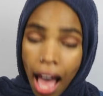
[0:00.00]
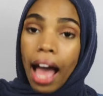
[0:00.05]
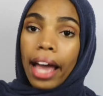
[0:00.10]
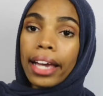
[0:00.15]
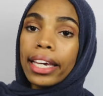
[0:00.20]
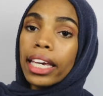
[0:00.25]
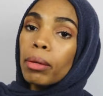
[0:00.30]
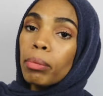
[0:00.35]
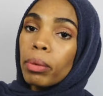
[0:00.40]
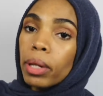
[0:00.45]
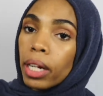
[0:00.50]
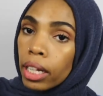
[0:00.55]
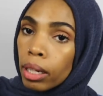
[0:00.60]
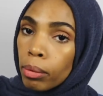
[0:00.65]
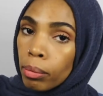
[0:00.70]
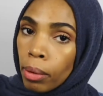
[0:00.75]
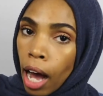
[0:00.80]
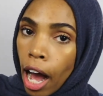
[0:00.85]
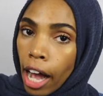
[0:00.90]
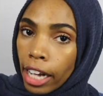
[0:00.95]
I keep it in
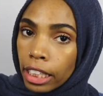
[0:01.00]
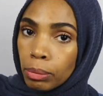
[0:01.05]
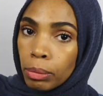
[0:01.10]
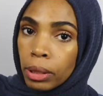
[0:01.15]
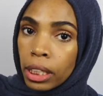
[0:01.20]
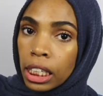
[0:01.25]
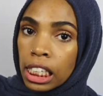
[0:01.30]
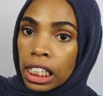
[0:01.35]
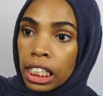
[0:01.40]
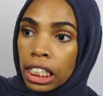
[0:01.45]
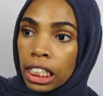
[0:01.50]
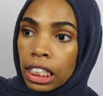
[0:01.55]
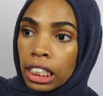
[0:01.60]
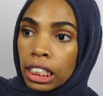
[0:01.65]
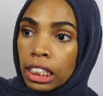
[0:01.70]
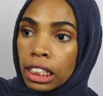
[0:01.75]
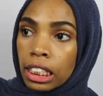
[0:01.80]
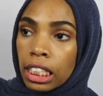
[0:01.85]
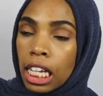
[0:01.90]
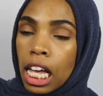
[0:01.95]
the box
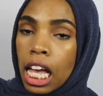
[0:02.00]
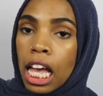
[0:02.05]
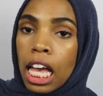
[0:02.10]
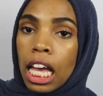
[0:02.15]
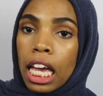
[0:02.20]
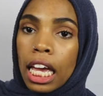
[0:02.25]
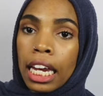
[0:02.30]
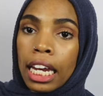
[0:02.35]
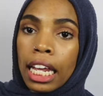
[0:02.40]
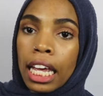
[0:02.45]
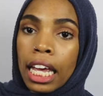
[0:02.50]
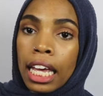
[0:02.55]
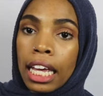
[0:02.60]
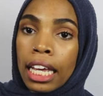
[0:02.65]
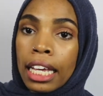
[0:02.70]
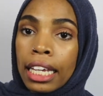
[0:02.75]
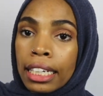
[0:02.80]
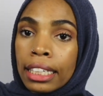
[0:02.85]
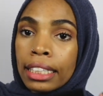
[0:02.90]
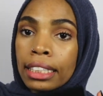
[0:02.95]
because it
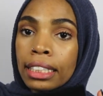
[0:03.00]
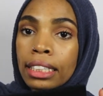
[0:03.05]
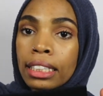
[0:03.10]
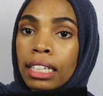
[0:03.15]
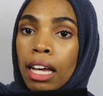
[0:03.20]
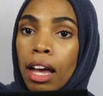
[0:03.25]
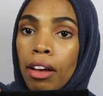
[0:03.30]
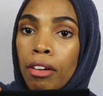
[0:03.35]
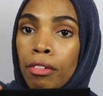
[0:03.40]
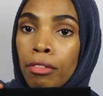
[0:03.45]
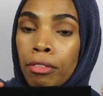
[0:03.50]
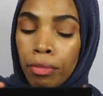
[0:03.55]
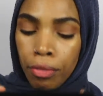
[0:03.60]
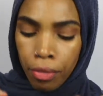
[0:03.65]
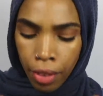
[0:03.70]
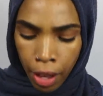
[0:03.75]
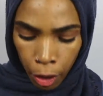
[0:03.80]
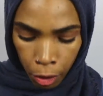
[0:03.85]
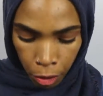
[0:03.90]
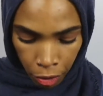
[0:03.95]
is
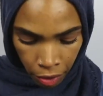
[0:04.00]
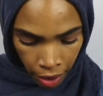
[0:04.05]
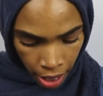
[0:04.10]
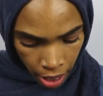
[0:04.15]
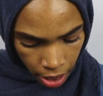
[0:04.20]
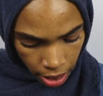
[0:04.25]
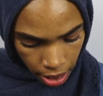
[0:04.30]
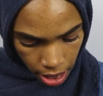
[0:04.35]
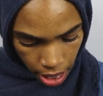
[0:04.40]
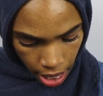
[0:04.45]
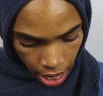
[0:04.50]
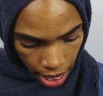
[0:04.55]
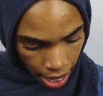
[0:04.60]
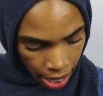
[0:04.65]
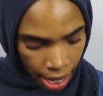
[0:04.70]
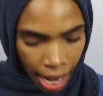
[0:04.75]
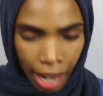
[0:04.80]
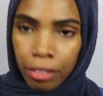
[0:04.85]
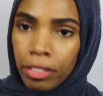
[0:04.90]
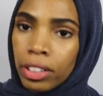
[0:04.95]
velvet,
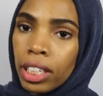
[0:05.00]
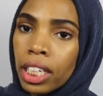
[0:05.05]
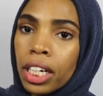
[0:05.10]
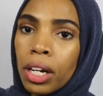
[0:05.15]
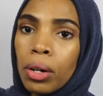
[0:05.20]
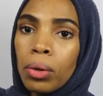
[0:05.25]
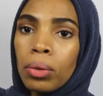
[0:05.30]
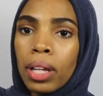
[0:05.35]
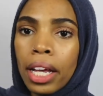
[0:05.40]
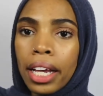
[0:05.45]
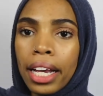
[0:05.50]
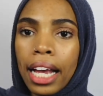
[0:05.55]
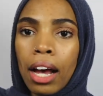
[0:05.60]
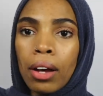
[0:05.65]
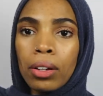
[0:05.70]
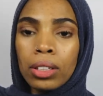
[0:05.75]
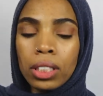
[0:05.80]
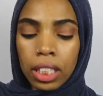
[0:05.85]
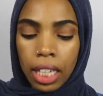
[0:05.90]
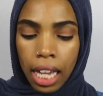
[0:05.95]
and I really don't like
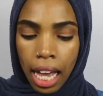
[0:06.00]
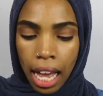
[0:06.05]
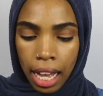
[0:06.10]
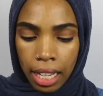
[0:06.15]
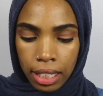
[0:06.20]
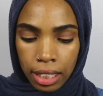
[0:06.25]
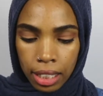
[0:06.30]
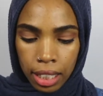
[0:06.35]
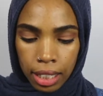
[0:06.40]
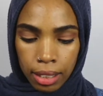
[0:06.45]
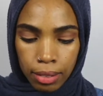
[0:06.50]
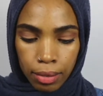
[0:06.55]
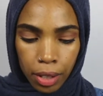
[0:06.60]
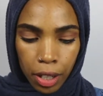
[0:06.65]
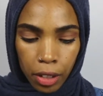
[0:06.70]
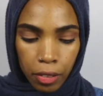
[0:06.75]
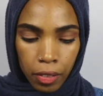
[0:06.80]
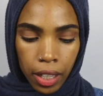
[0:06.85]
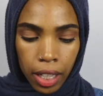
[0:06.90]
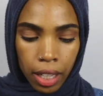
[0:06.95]
how she has these
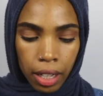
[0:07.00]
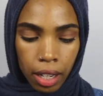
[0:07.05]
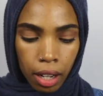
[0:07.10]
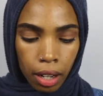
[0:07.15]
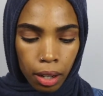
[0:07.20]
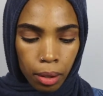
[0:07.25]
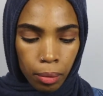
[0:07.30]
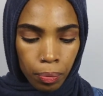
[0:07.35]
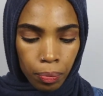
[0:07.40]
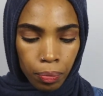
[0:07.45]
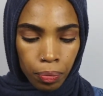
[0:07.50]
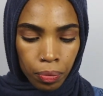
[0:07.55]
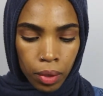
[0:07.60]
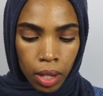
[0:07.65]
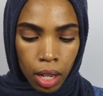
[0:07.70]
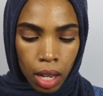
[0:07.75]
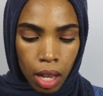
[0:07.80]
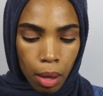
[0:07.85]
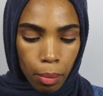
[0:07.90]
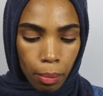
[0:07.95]
velvet
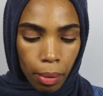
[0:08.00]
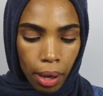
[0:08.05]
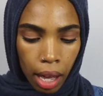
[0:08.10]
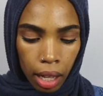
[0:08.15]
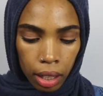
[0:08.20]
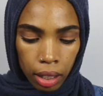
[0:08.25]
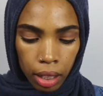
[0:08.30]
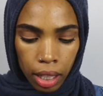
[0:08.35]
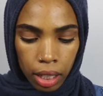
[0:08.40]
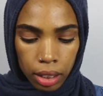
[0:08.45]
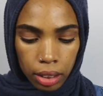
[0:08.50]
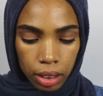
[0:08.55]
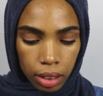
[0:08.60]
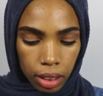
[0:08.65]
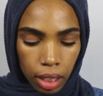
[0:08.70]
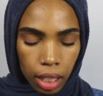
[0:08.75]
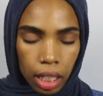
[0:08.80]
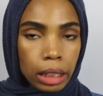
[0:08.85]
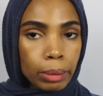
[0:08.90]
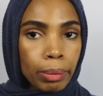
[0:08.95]

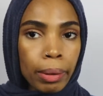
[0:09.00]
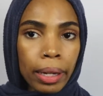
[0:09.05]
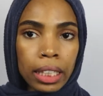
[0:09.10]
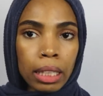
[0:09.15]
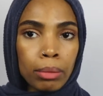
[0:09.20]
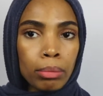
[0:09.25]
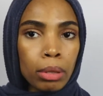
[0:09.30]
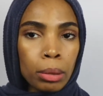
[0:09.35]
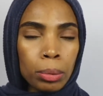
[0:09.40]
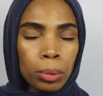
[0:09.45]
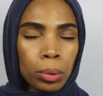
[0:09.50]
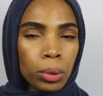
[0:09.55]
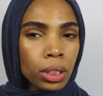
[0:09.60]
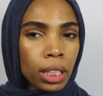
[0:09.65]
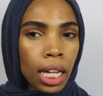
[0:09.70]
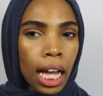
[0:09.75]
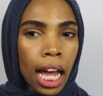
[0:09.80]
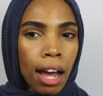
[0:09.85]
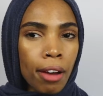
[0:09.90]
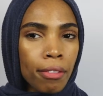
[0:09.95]
palettes expecting people
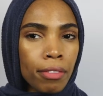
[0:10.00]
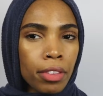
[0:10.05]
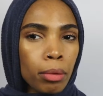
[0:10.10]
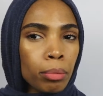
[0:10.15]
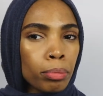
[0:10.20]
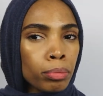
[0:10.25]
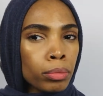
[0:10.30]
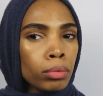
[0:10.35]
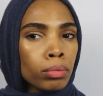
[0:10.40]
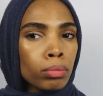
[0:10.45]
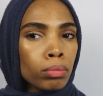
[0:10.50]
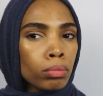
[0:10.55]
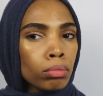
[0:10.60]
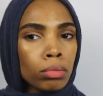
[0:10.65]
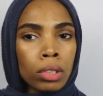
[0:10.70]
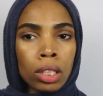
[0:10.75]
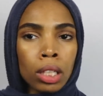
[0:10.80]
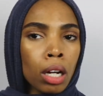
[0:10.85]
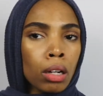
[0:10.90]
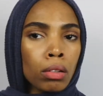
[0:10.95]
to have them,
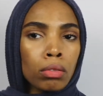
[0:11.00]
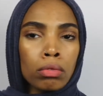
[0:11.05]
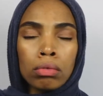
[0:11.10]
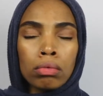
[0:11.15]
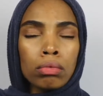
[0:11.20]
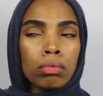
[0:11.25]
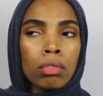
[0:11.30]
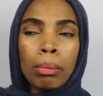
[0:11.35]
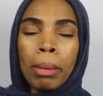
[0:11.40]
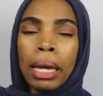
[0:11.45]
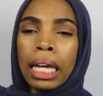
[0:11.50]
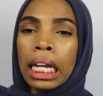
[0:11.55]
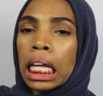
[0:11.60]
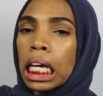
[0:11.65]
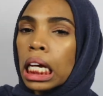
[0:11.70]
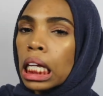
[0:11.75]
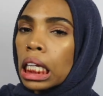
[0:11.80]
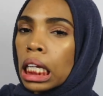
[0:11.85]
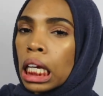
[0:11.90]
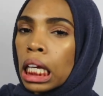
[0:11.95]
you know,
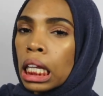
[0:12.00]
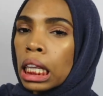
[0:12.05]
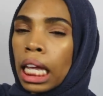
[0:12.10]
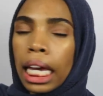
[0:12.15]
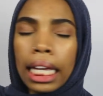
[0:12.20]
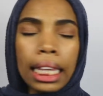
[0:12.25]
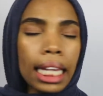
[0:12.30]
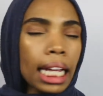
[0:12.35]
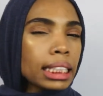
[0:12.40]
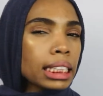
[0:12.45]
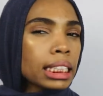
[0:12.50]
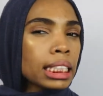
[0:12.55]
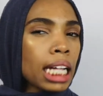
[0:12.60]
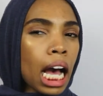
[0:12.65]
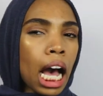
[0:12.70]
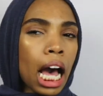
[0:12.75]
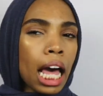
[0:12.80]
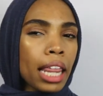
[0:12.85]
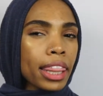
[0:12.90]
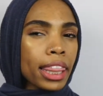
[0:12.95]
remaining clean. Like, that's
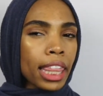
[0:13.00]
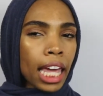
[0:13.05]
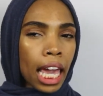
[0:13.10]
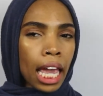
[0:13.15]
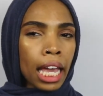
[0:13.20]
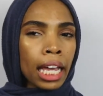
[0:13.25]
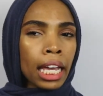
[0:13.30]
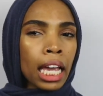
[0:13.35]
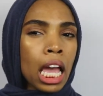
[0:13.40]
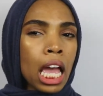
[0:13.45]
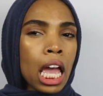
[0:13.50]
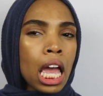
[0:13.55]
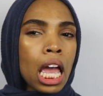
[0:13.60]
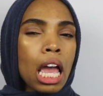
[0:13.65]
not a thing.